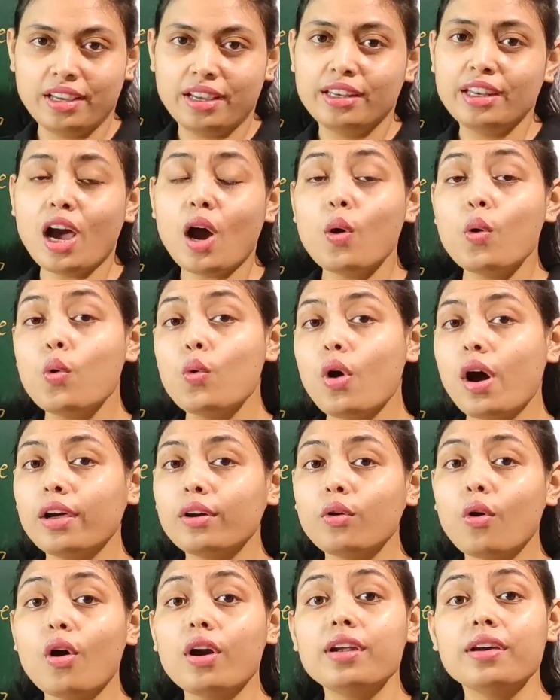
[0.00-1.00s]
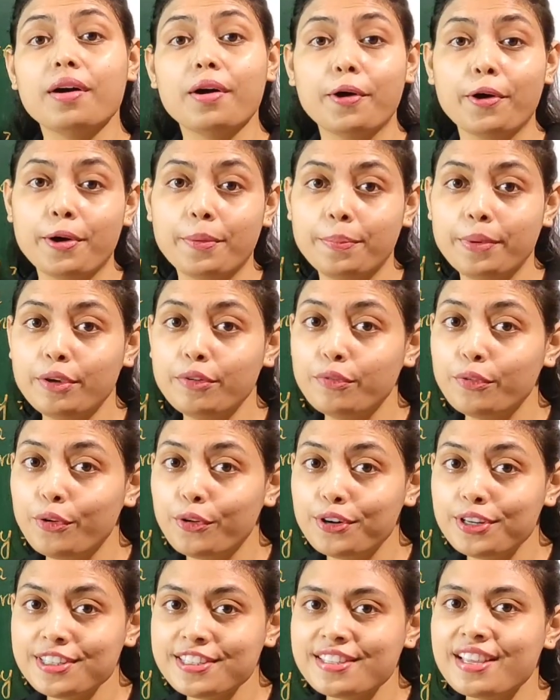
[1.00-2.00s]
Now, who are called
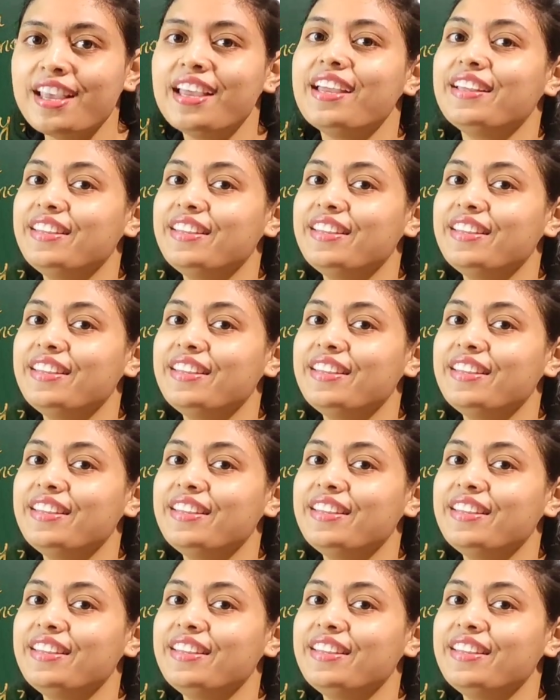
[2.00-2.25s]
herbivores?